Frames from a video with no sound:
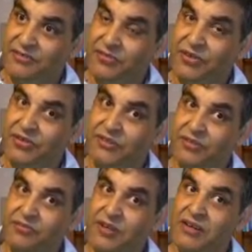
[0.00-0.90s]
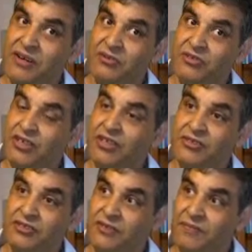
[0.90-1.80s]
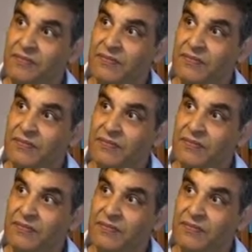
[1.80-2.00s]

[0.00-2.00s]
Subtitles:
because it meant I was challenging